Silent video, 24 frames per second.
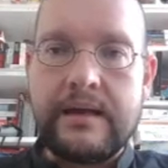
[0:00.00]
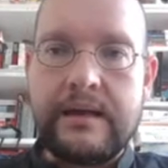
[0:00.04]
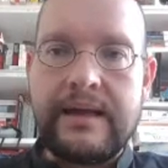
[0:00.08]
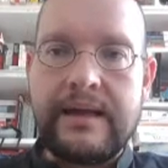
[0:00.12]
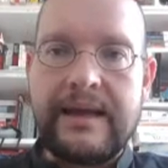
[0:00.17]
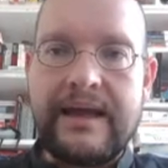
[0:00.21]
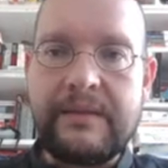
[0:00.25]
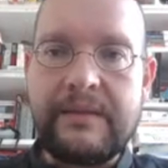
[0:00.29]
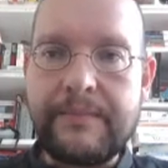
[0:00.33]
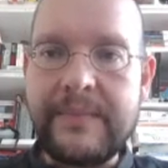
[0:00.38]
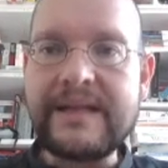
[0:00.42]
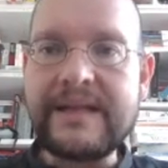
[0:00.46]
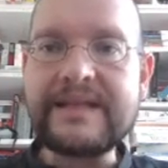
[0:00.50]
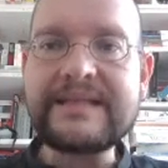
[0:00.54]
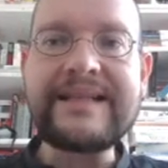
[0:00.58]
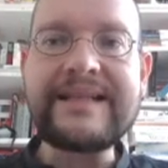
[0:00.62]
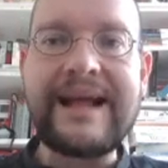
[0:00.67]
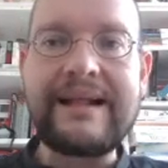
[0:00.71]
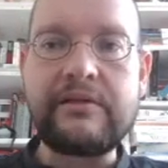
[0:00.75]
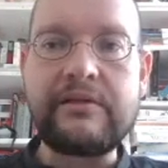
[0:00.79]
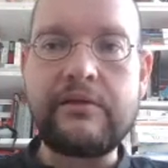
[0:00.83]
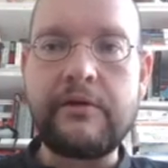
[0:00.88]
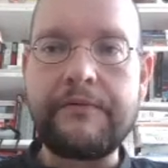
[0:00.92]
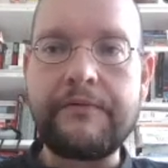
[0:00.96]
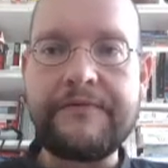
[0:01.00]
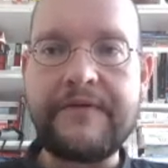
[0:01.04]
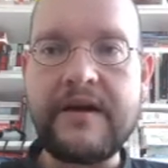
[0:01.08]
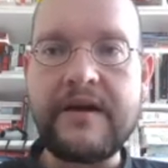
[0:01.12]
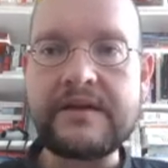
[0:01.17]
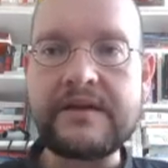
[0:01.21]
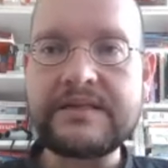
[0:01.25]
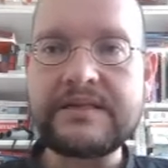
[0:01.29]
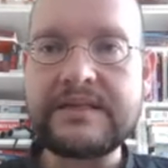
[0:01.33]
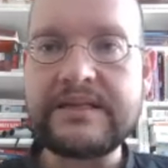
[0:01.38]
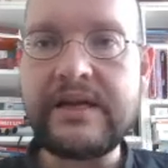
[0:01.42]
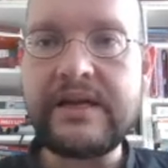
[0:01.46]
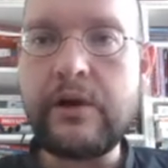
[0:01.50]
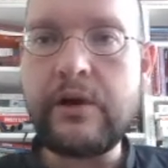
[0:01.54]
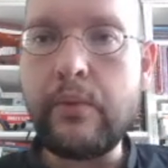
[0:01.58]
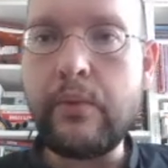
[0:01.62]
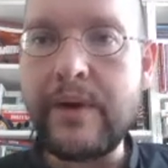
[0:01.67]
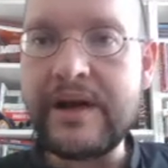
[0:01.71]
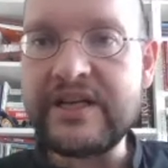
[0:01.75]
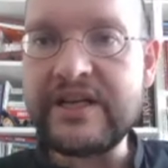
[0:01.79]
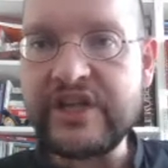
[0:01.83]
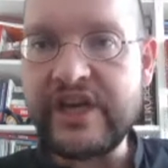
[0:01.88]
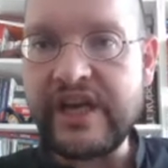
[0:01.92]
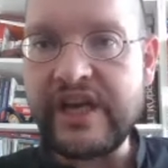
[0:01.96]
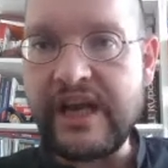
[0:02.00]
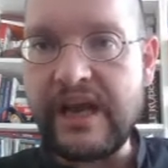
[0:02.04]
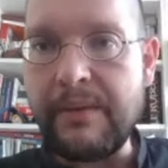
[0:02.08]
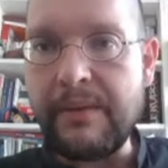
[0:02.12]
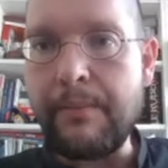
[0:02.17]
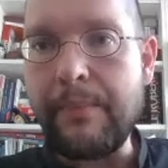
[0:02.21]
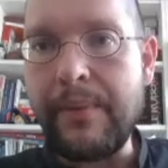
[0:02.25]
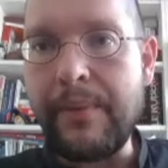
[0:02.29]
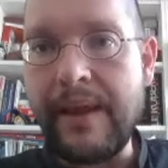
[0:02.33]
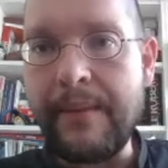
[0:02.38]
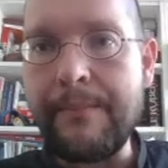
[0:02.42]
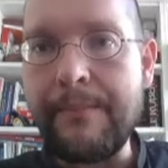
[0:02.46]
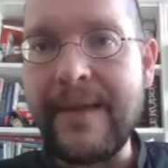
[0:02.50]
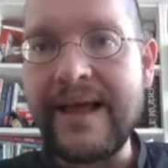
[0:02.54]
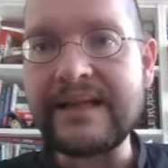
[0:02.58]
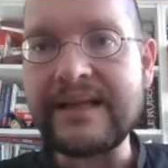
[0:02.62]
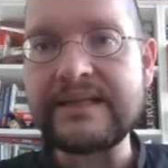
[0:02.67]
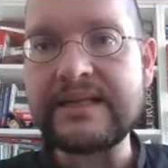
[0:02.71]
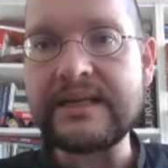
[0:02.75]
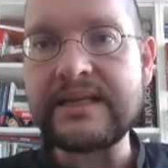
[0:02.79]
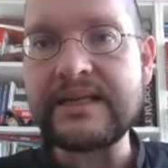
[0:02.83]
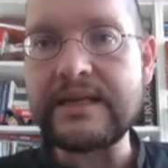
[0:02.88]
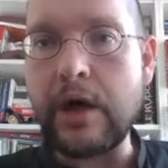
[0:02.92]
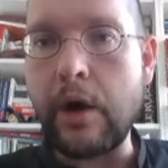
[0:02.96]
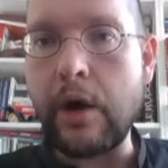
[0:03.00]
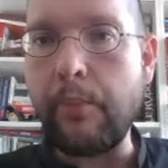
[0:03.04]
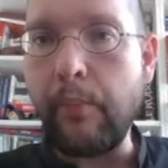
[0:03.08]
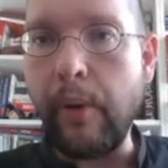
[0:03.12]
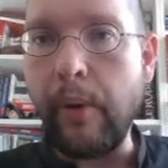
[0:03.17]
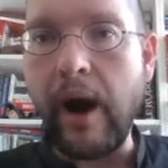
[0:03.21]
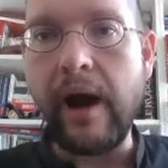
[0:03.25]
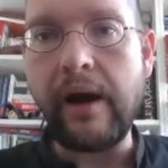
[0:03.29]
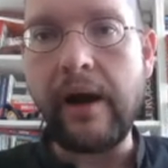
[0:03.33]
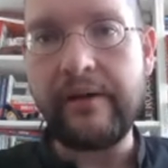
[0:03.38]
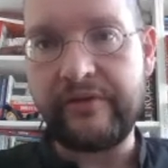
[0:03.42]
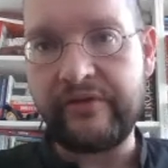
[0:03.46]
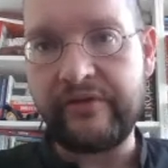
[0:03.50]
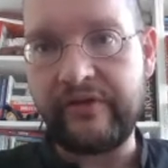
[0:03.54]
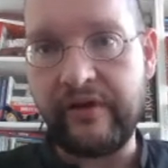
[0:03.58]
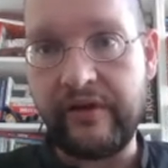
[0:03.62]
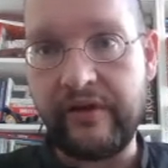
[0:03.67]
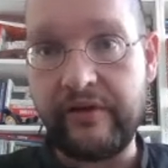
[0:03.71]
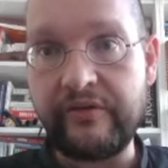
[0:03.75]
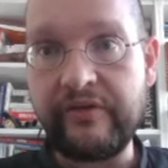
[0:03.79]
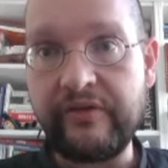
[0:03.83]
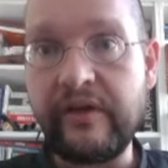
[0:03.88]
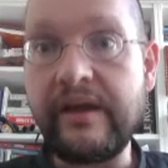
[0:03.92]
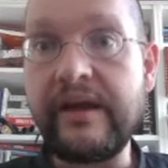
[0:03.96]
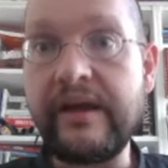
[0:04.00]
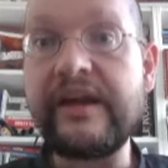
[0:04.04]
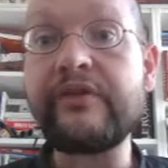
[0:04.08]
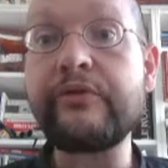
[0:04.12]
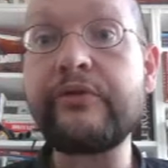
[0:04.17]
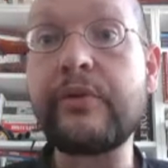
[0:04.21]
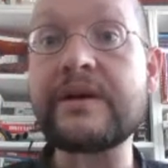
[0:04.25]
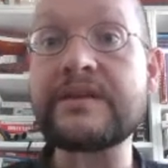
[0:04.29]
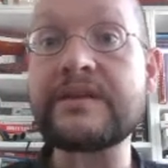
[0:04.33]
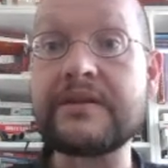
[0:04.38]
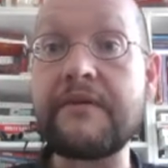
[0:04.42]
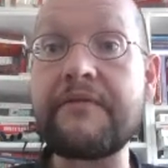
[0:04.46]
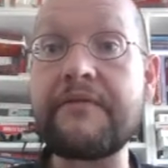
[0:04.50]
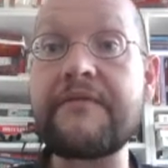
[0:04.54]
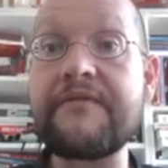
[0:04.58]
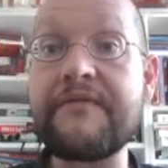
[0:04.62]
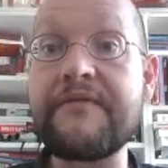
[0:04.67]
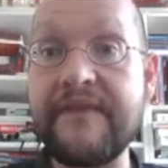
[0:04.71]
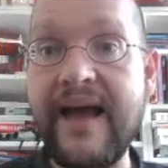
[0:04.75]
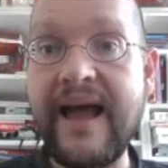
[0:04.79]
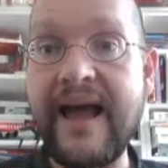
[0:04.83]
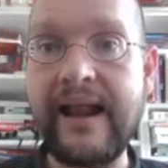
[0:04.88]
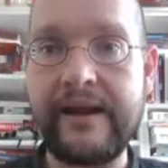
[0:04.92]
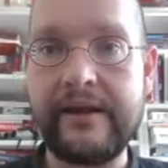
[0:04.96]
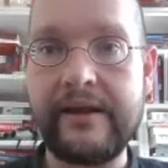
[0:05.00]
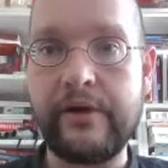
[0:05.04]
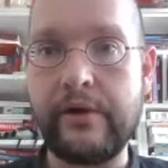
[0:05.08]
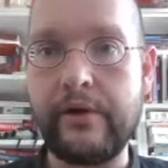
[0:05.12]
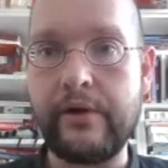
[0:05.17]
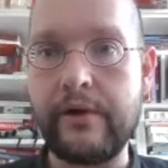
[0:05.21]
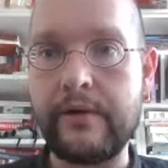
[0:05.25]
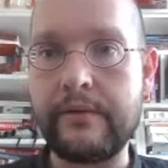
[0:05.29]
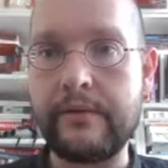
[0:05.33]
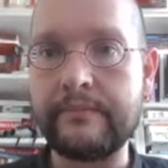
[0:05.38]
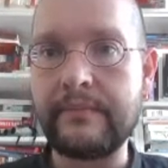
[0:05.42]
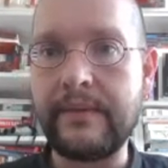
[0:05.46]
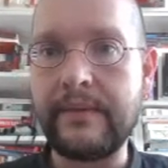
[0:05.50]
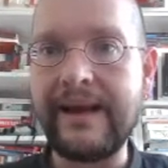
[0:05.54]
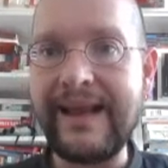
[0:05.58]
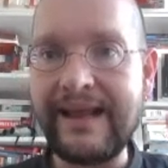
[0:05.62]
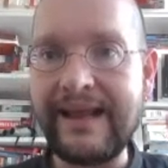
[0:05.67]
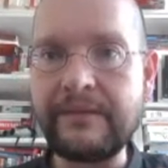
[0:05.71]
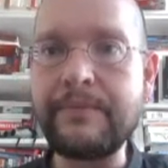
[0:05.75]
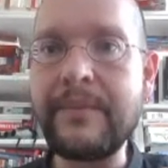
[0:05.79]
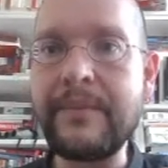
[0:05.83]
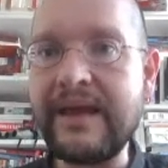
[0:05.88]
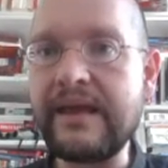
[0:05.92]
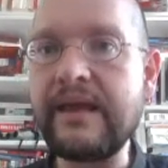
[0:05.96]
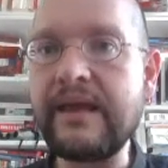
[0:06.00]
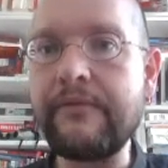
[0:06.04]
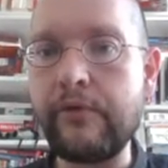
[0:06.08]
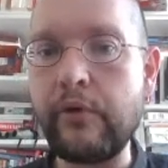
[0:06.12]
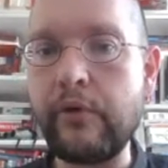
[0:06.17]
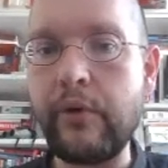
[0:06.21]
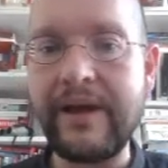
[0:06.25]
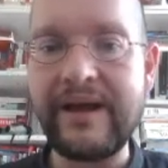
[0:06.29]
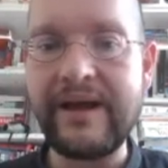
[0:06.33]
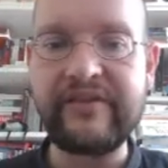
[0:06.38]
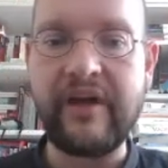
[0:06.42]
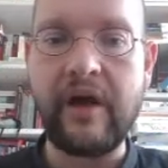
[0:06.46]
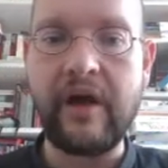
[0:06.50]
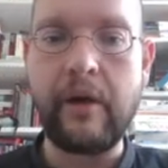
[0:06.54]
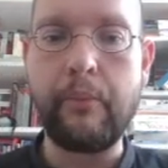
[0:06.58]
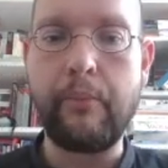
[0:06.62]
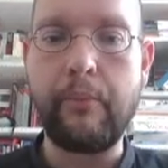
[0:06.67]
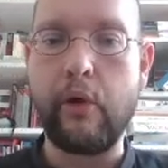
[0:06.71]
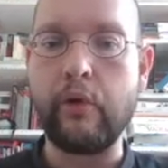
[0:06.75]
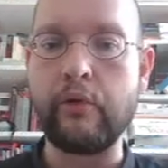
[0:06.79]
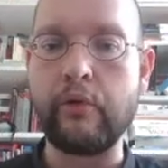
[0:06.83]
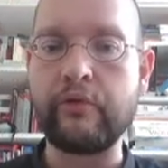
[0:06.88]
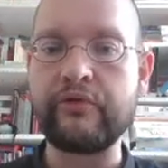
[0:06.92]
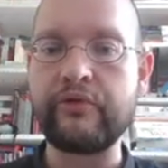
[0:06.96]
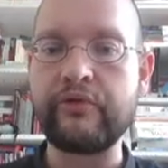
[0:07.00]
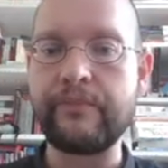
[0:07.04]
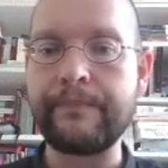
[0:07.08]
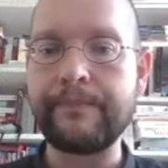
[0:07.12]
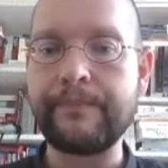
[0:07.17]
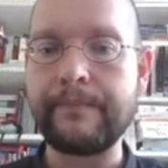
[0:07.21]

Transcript: It means that the first year when she implemented her policies, it was a failure. Let me give you examples.